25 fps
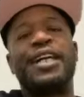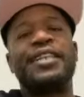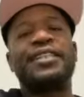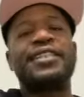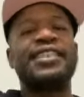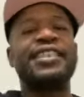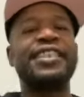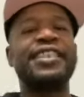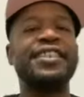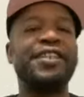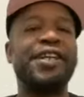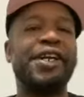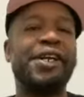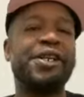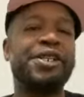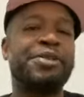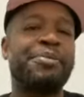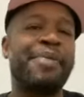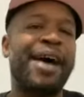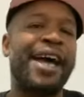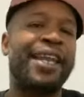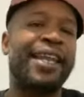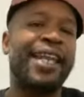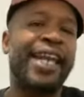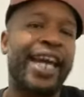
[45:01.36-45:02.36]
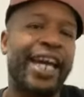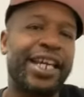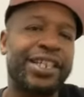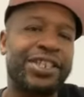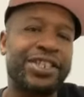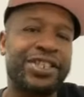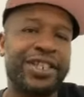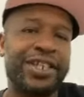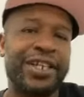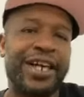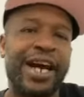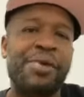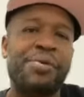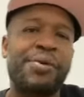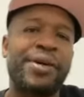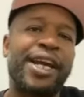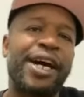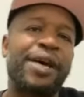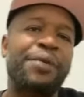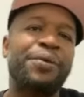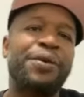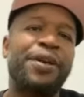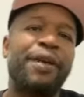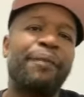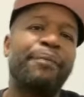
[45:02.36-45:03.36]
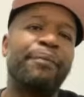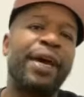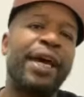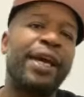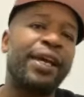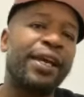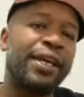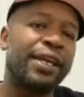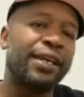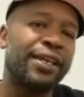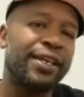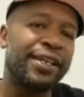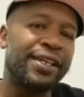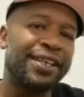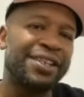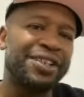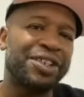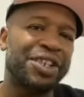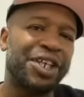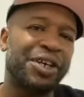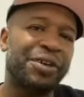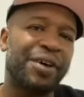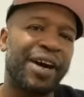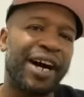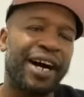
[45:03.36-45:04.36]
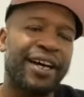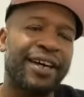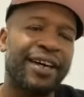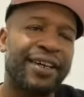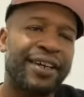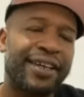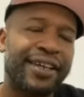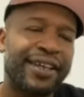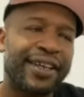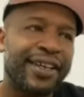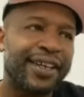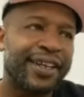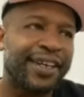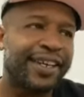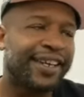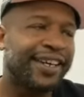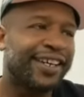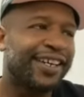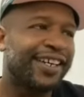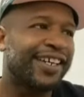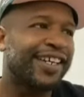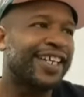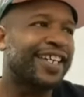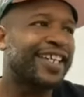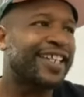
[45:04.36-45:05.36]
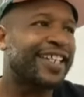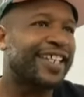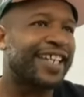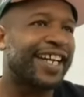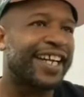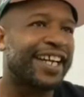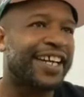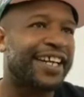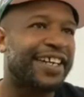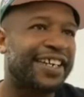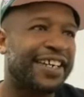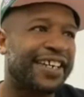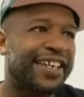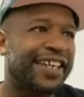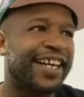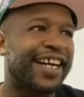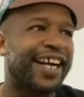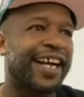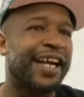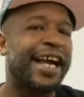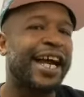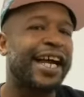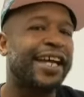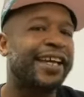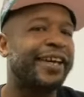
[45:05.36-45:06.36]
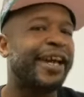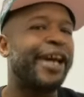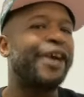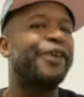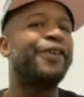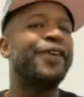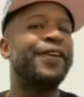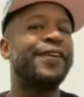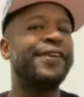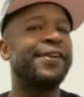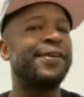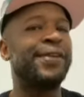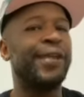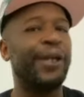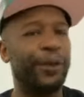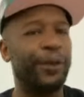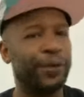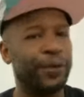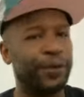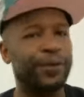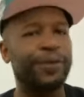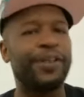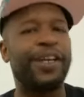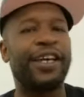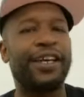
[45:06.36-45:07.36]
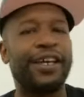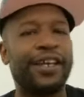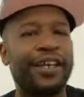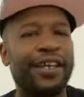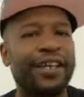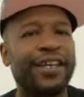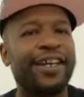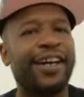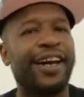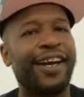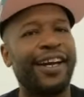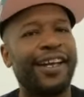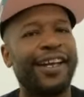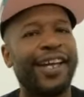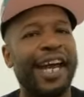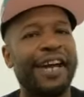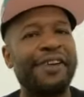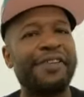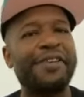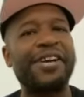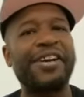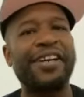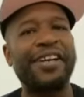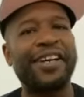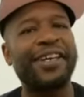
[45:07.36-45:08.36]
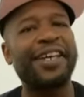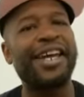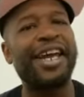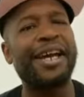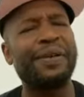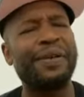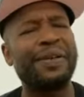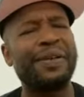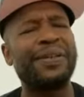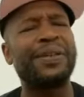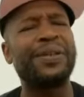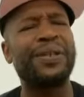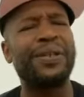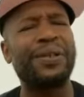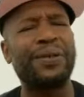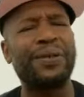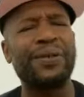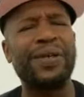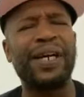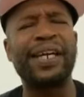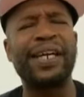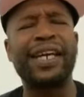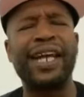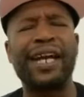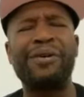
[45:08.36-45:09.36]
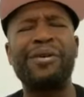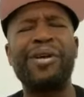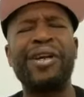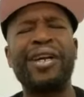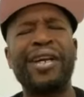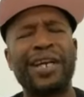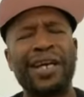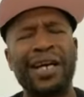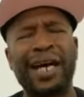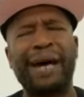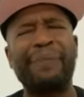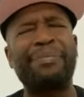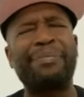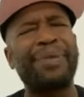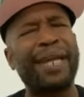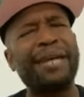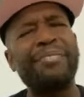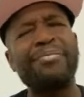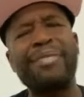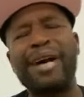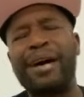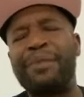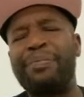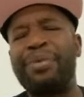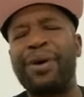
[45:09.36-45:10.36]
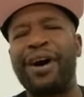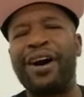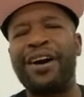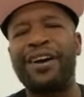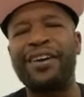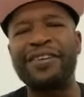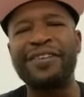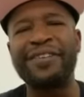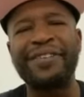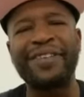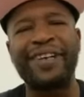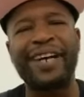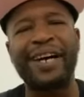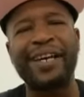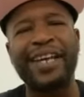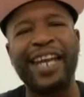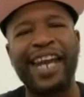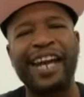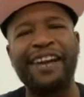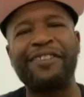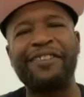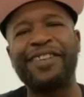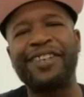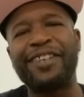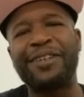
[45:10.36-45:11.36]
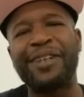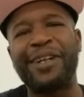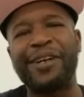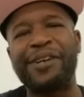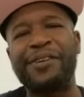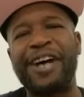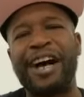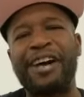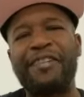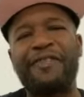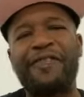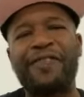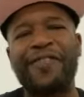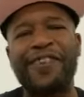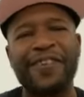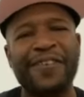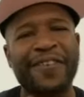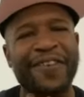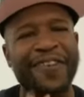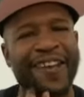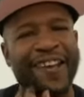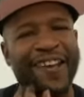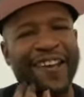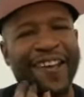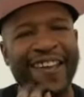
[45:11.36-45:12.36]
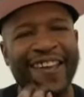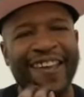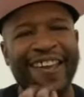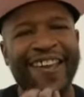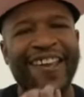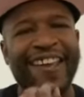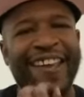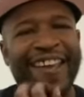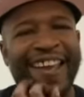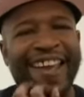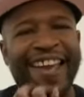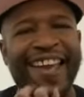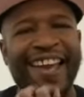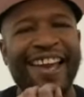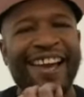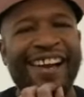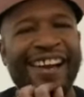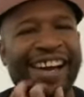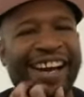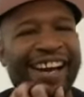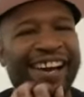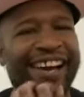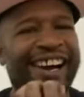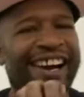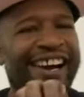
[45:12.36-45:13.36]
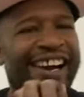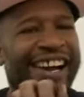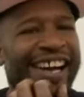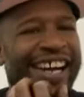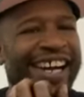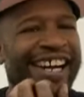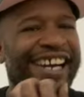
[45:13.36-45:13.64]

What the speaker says: senior year. It was my last year. I went out with a bang. You know, I carried the load. I carried the load. I played my part. You know, I carried the load. I felt like I